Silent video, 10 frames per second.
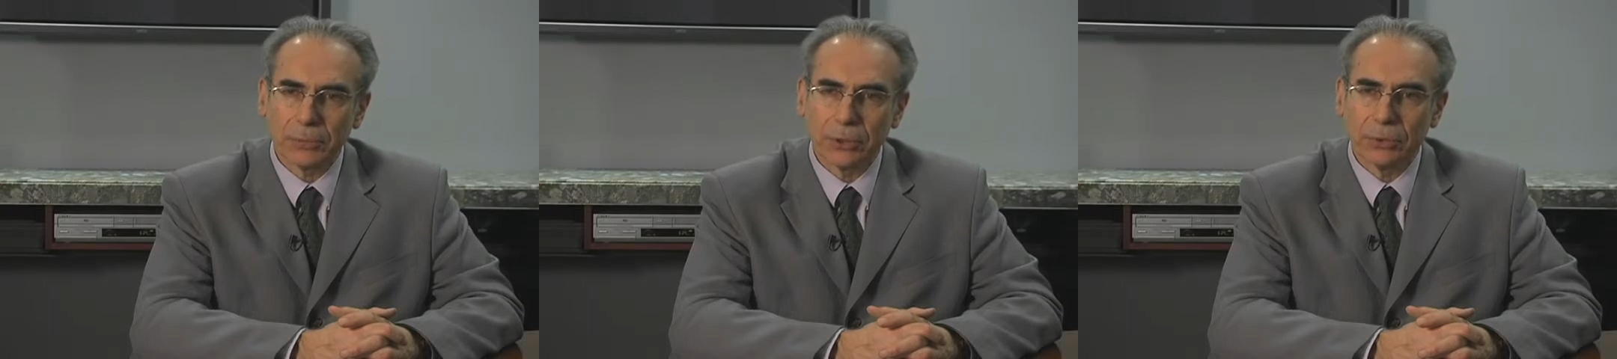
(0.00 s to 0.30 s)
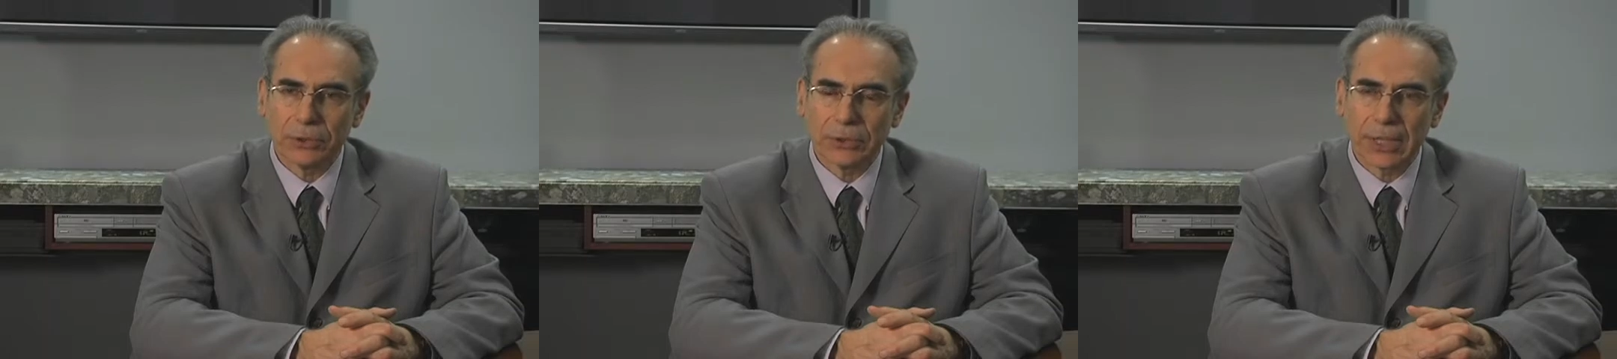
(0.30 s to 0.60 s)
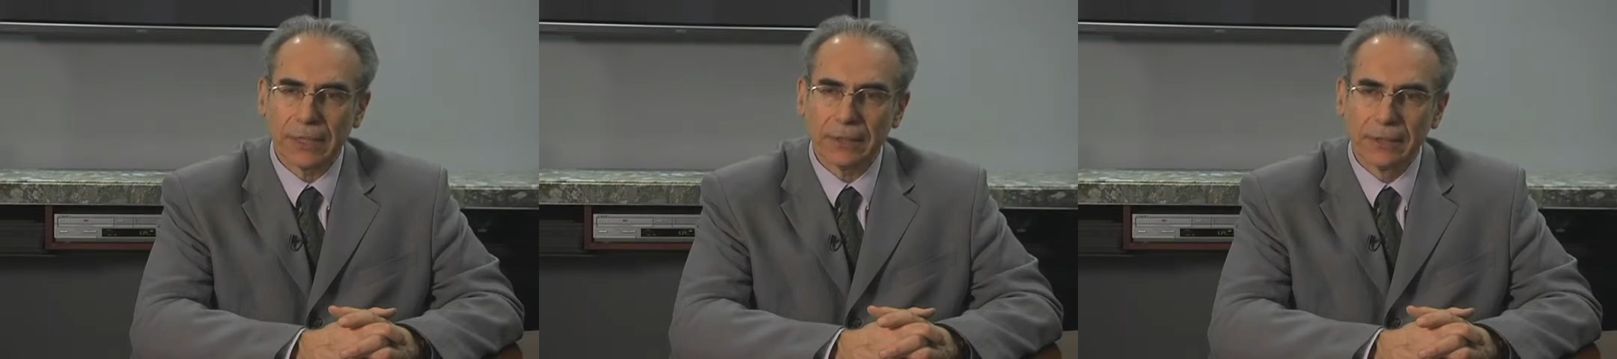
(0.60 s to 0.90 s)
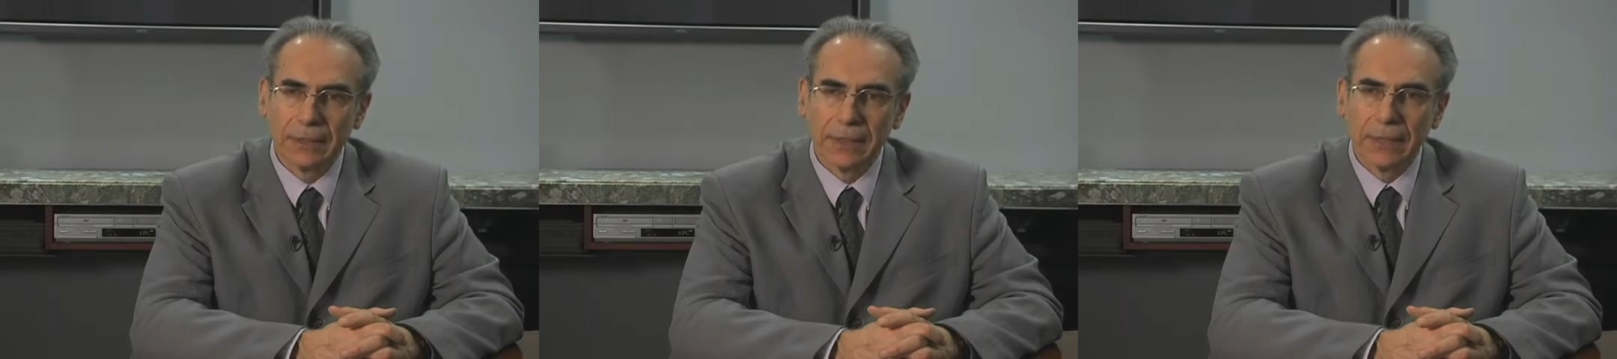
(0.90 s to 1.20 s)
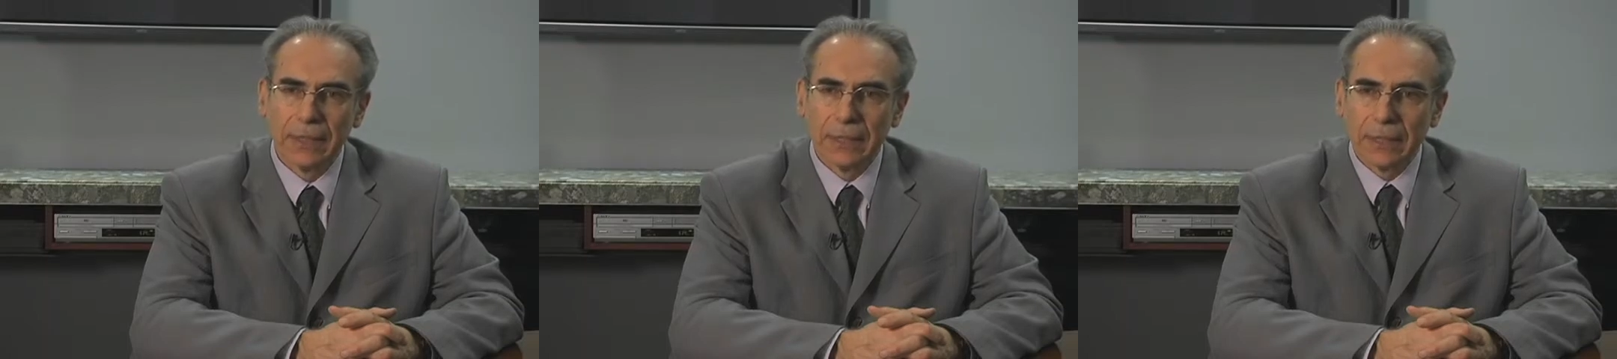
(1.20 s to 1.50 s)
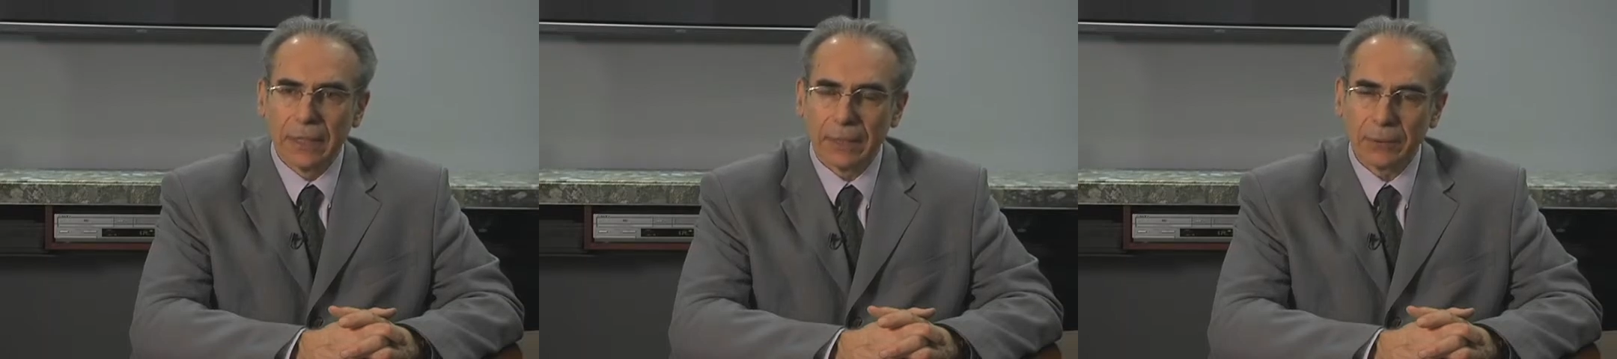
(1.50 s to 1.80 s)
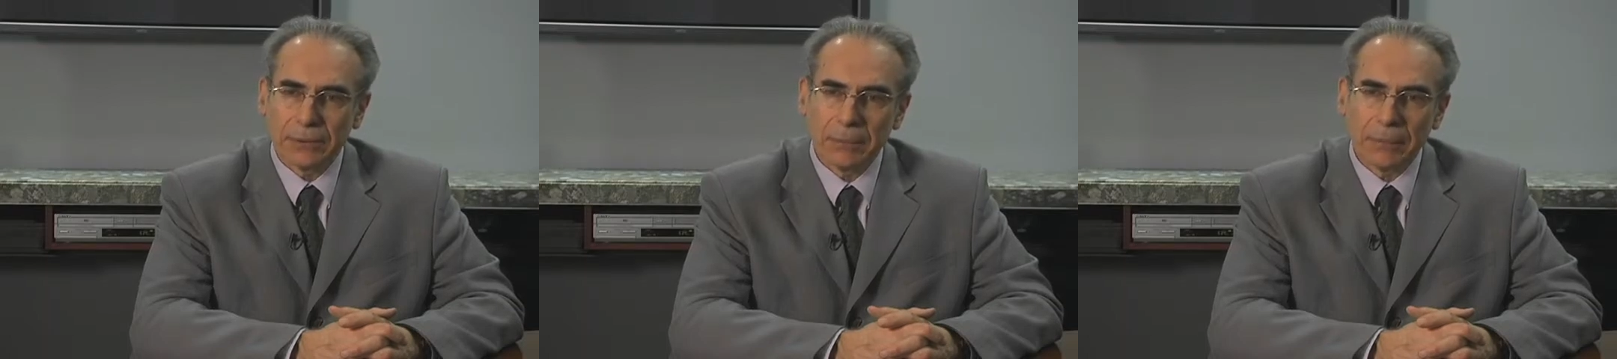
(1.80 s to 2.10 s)
Buell Sutton. I
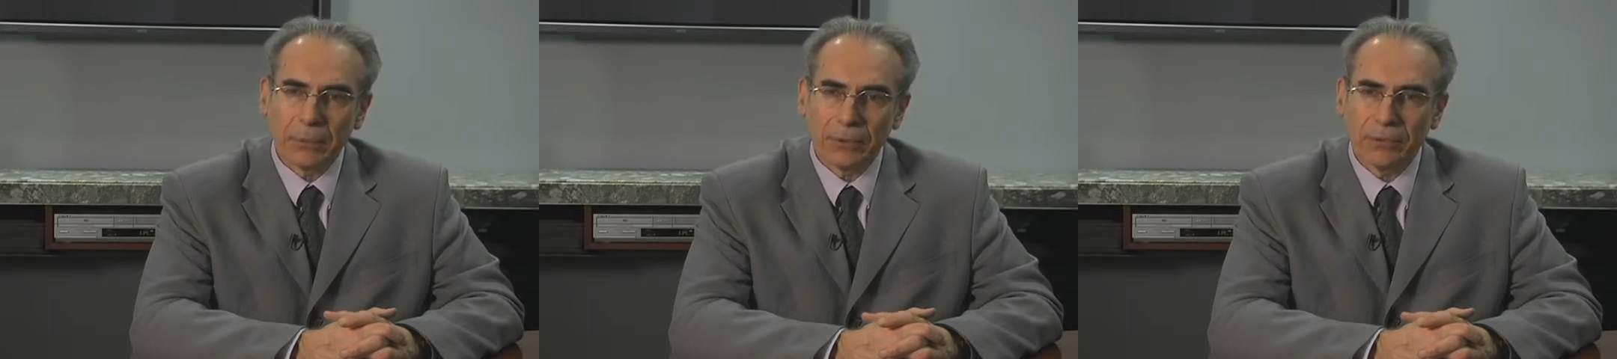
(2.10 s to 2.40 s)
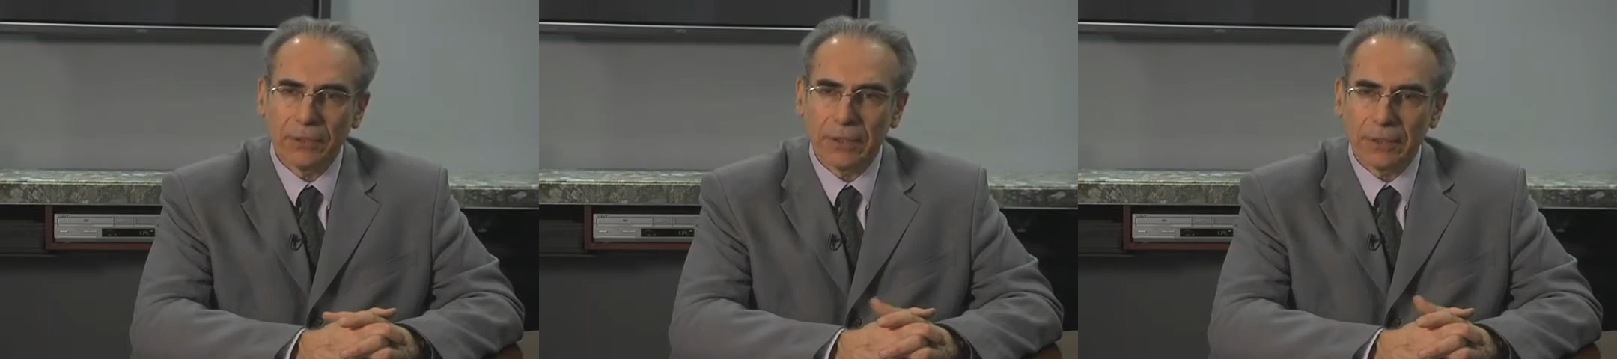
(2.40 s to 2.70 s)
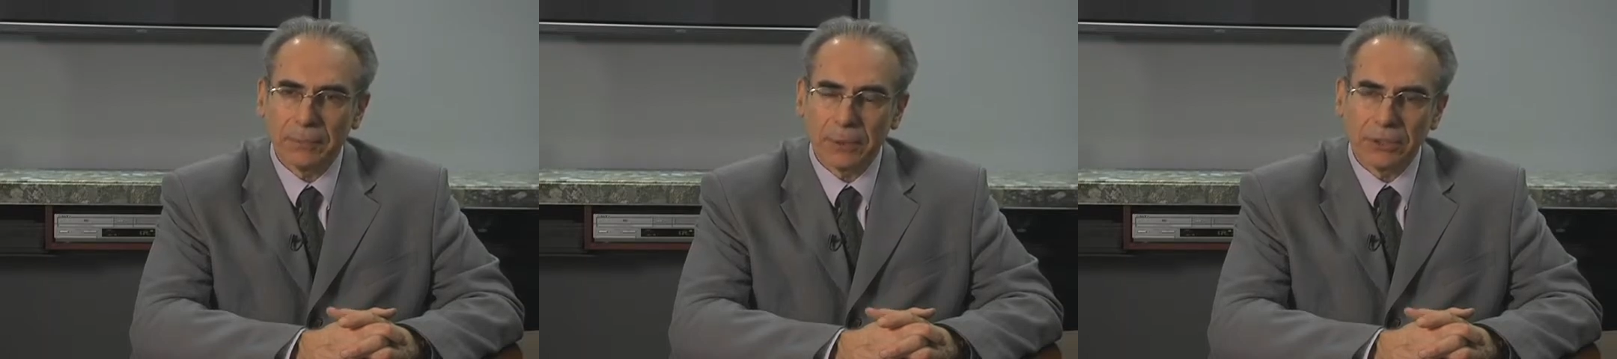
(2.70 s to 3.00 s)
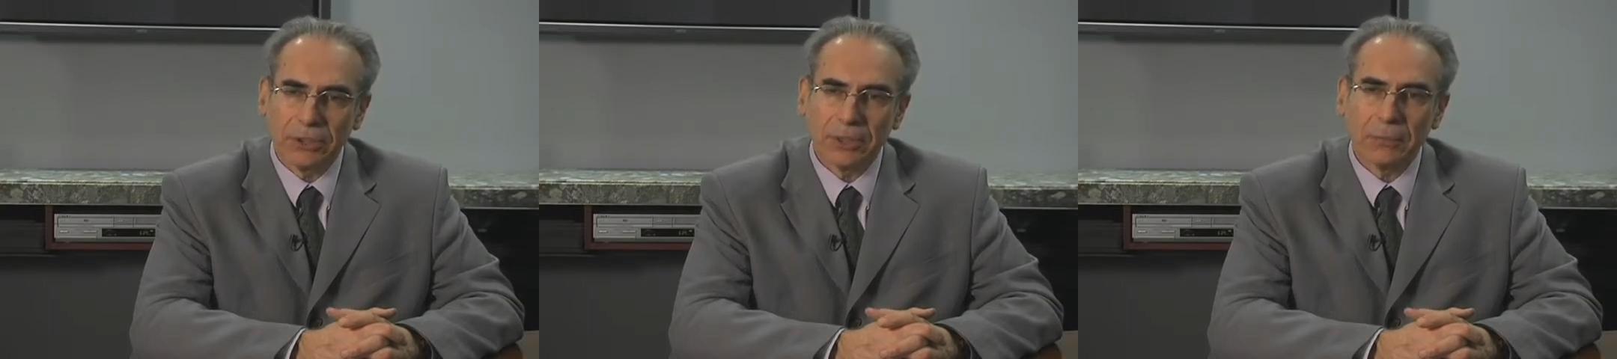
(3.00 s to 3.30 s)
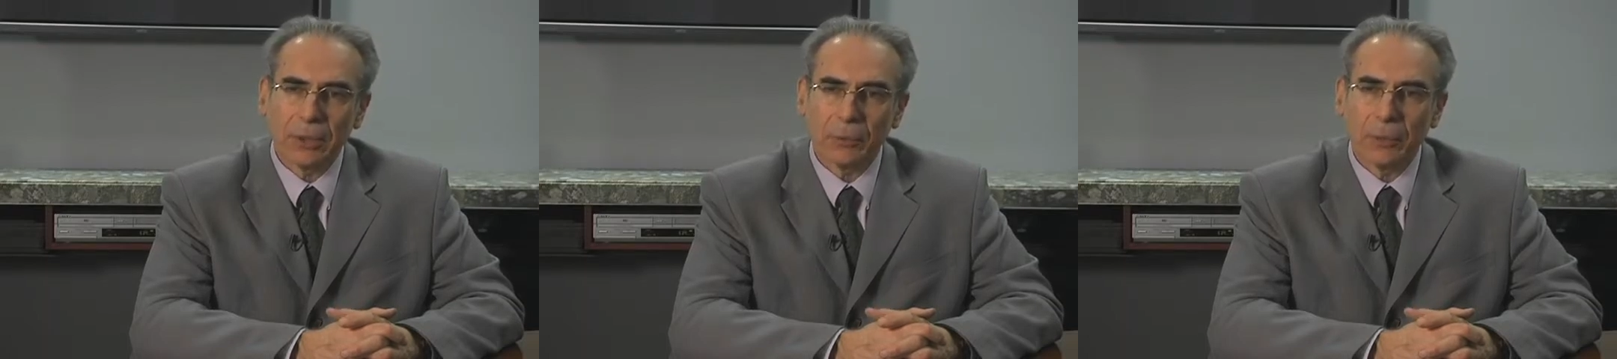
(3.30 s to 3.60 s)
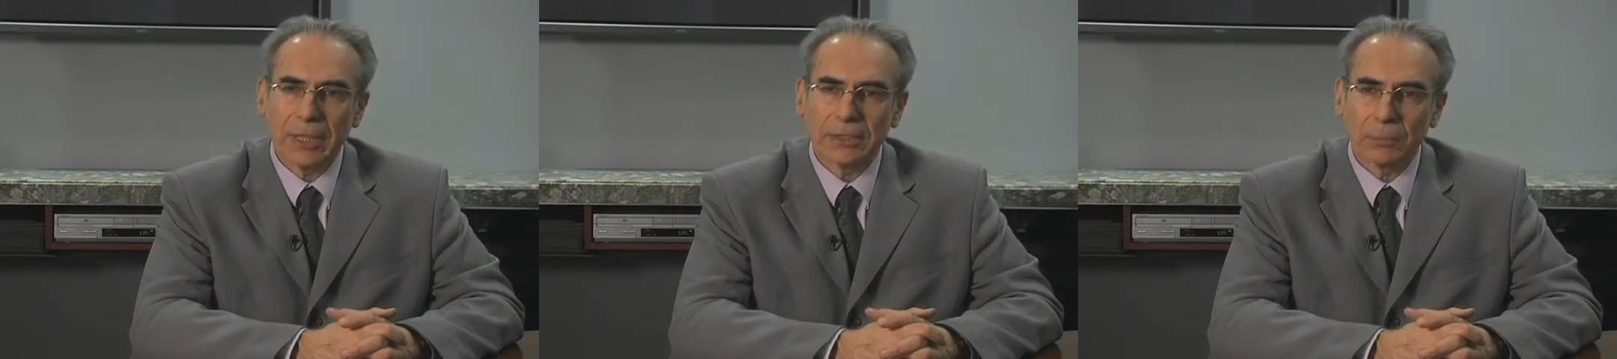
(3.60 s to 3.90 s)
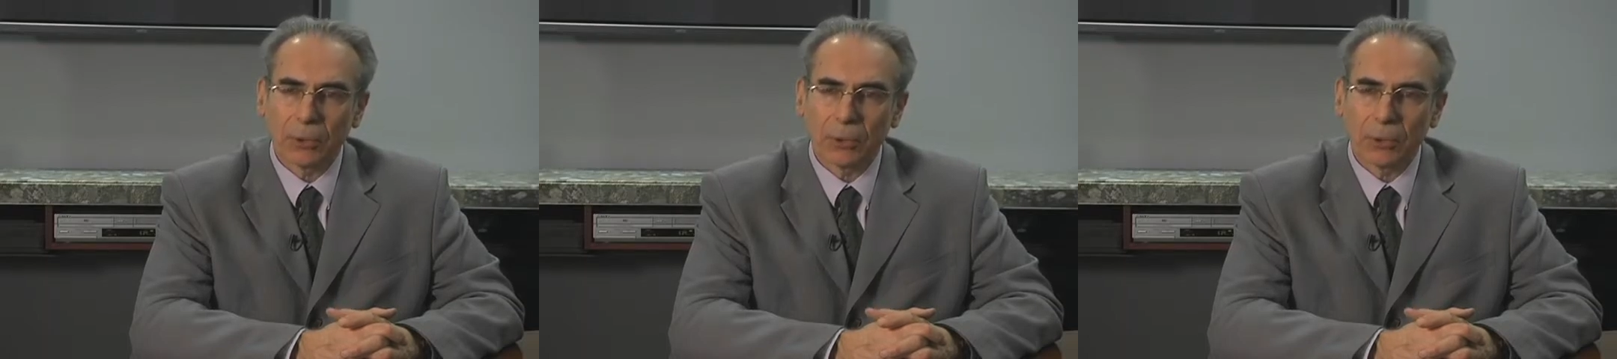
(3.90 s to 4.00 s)
was a member of the Olympic Gym on West